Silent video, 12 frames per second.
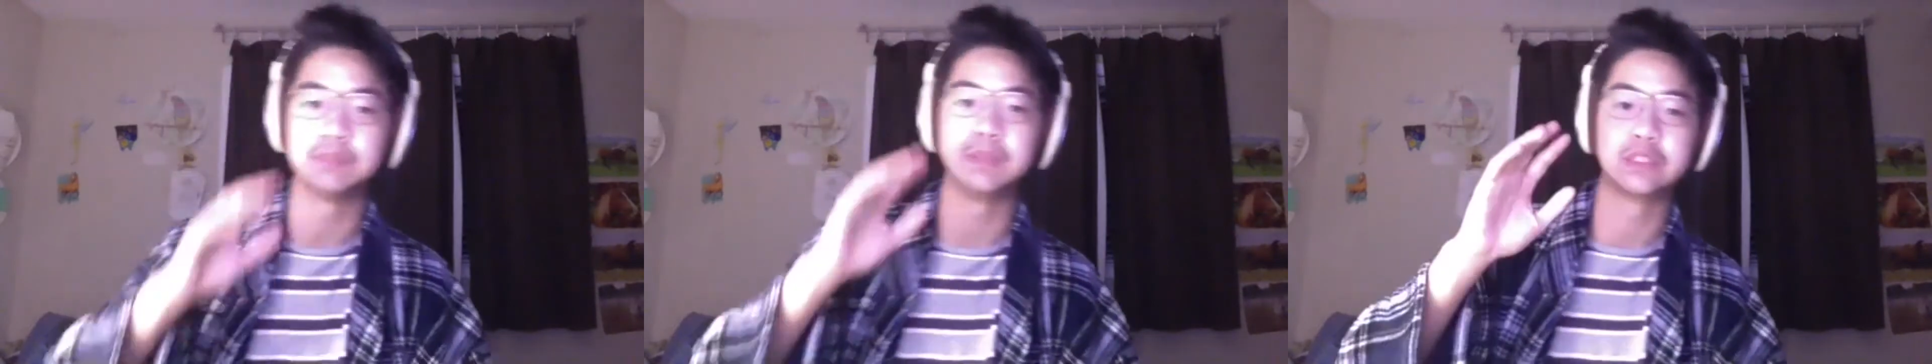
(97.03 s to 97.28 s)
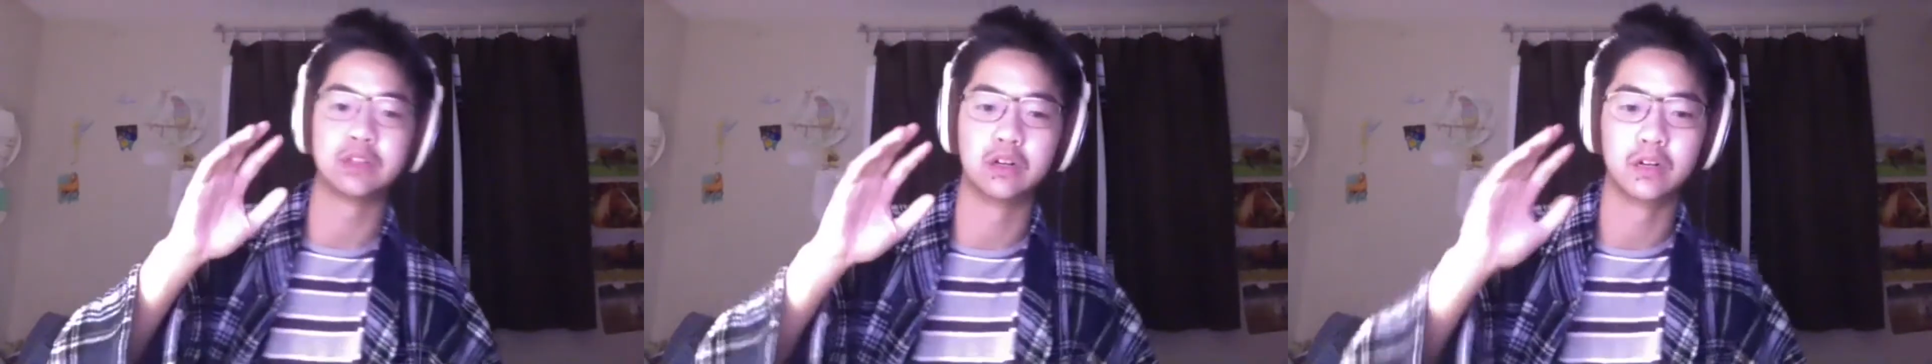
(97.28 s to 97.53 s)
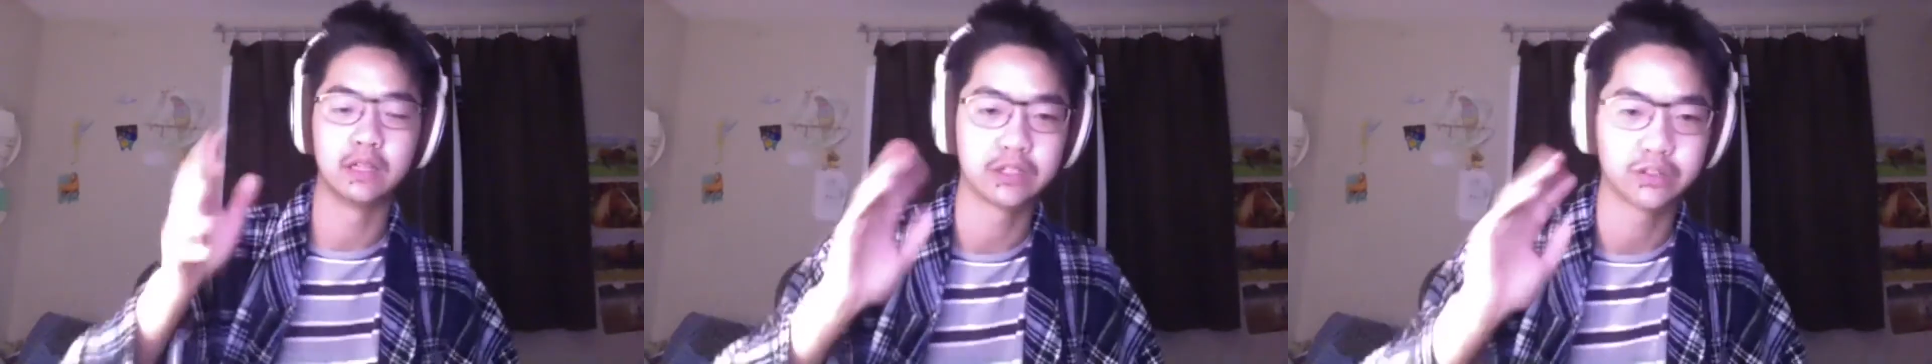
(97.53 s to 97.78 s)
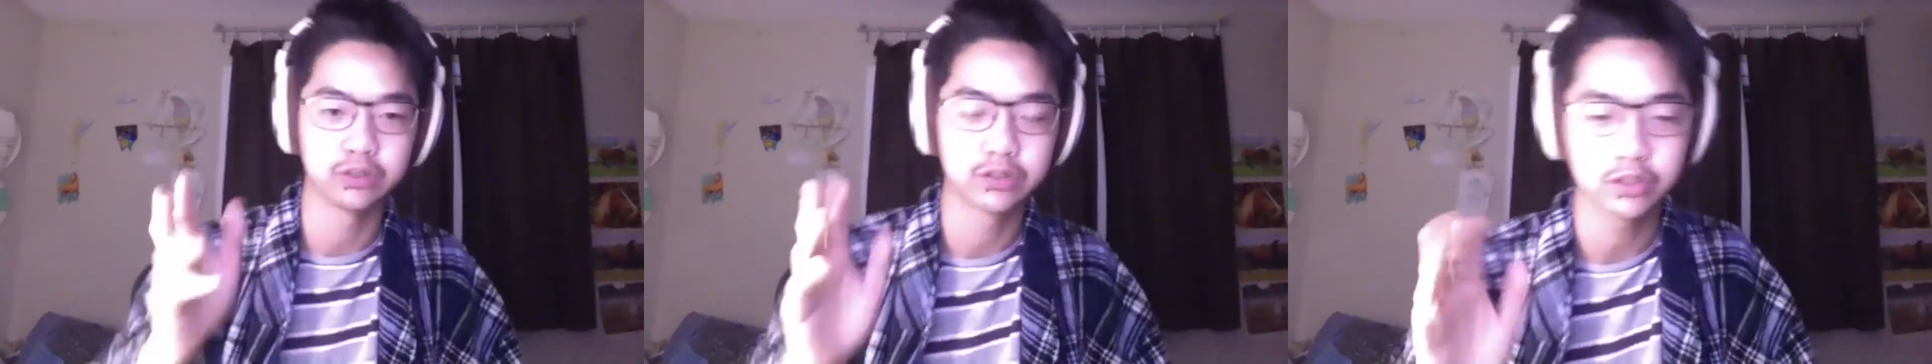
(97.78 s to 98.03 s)
uh,
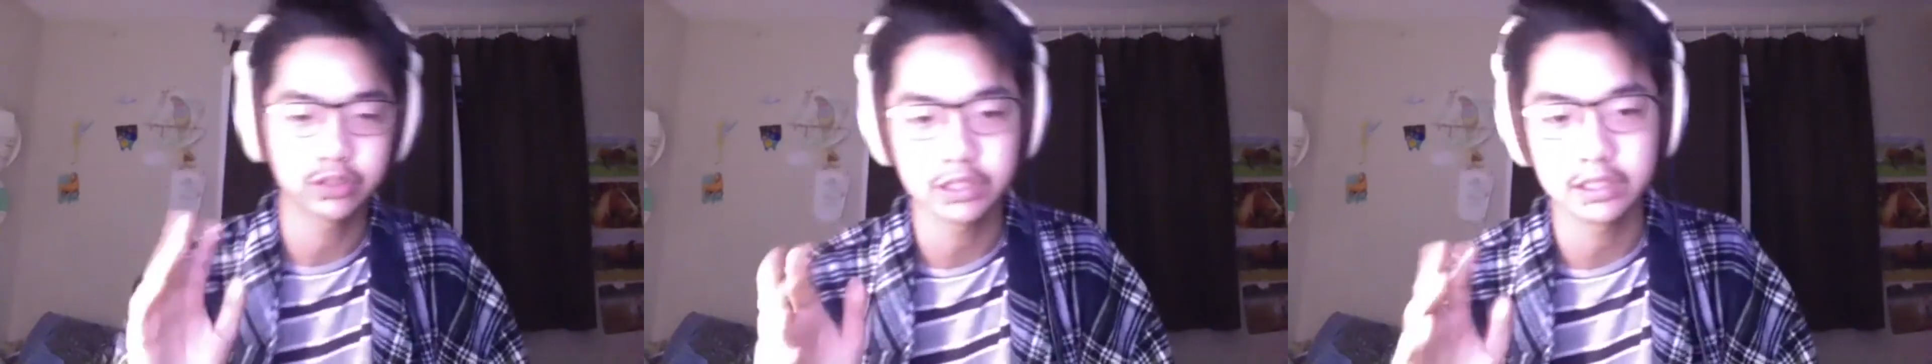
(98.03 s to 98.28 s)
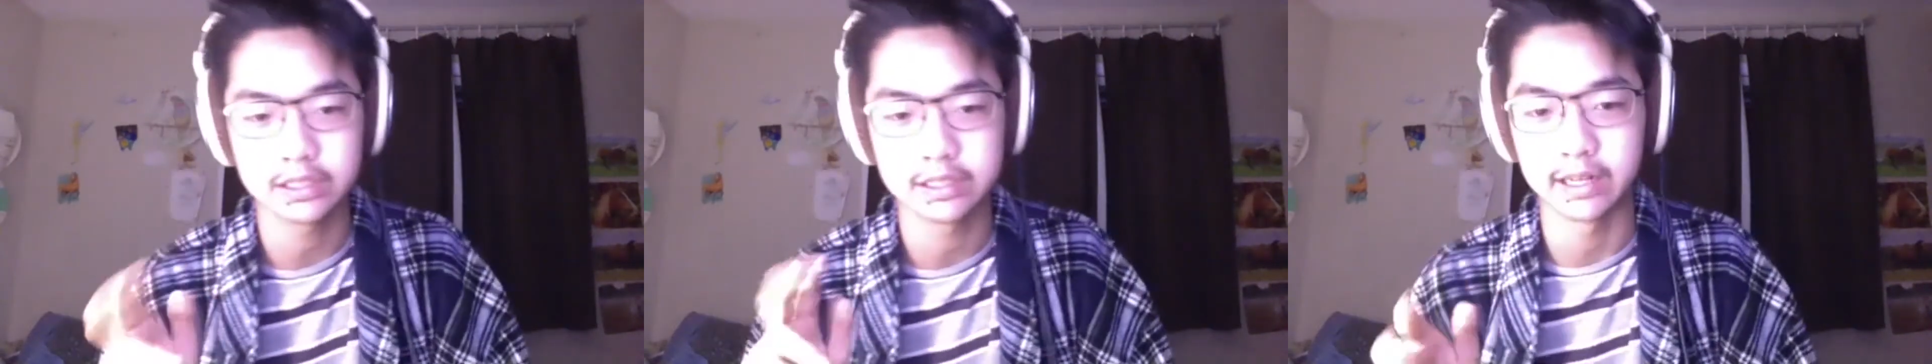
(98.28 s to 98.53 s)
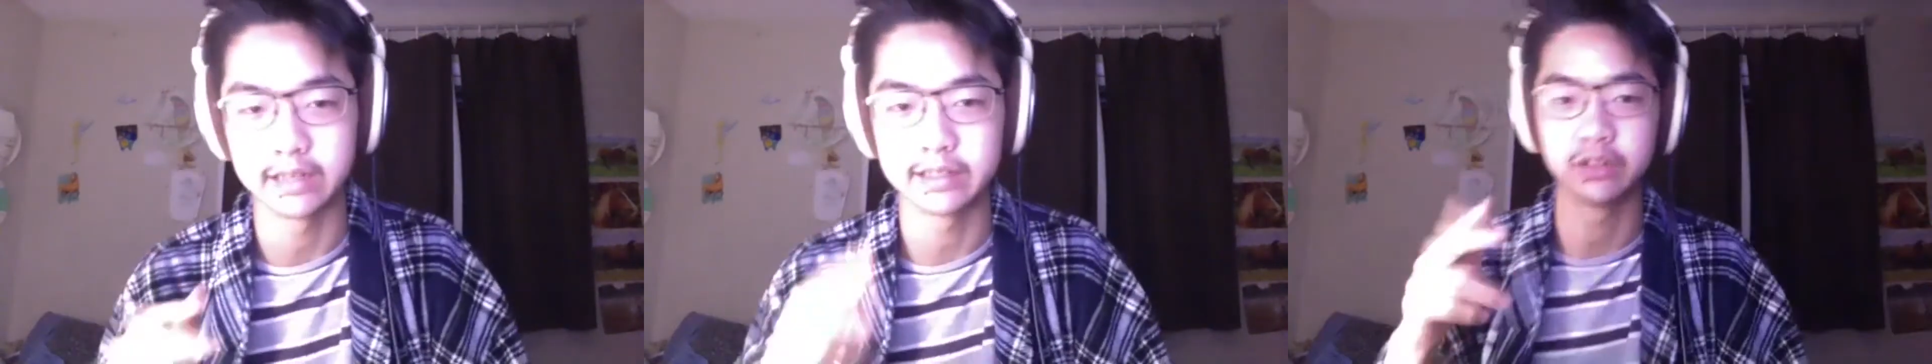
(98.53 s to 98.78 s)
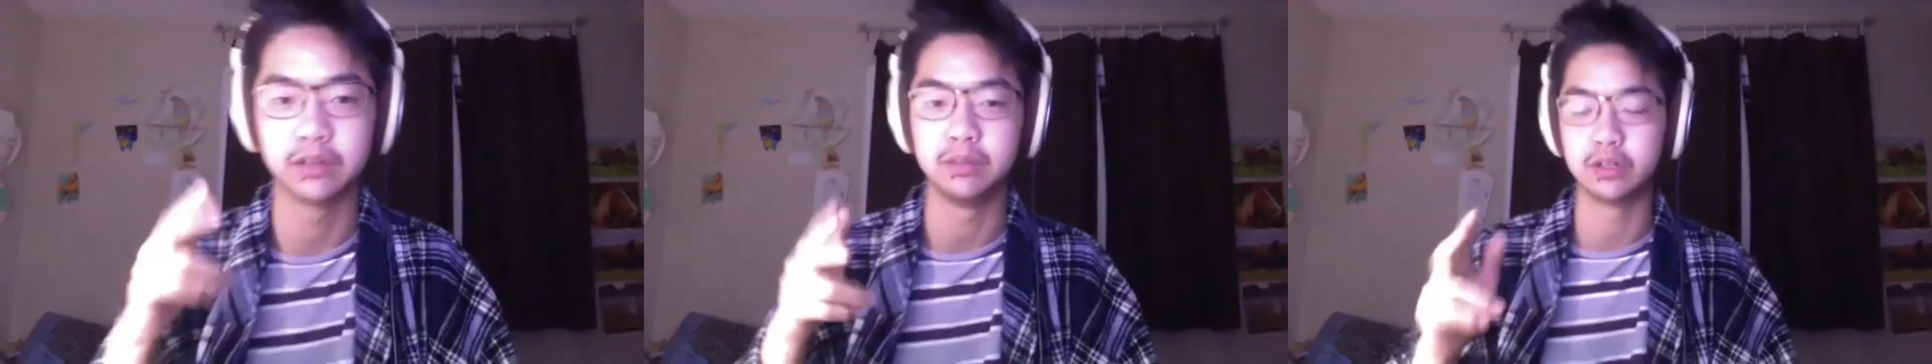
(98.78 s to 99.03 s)
they just
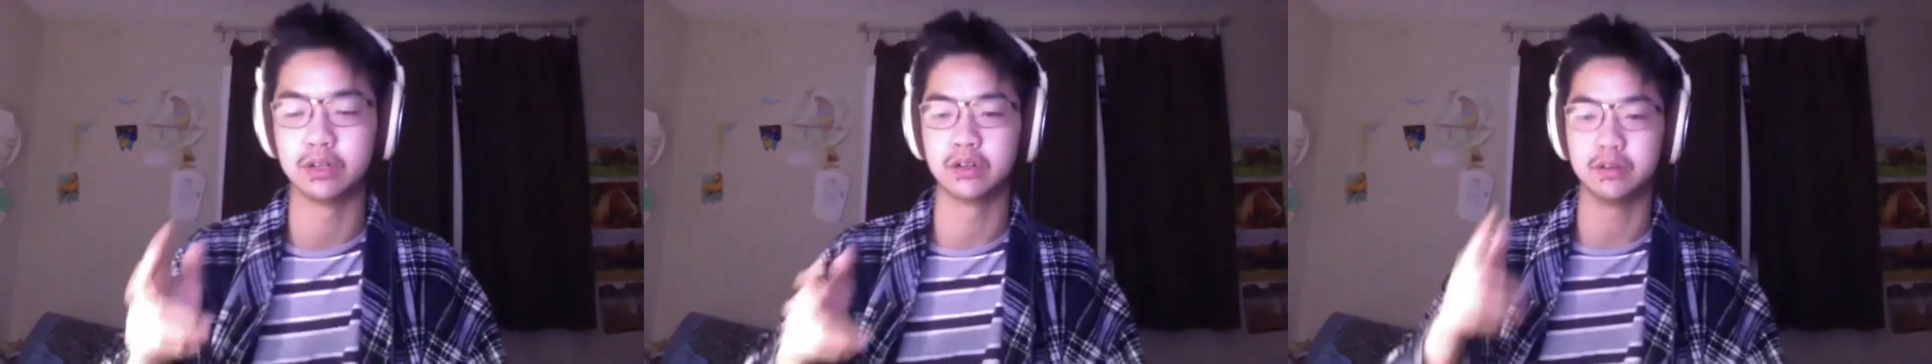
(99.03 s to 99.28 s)
build those logic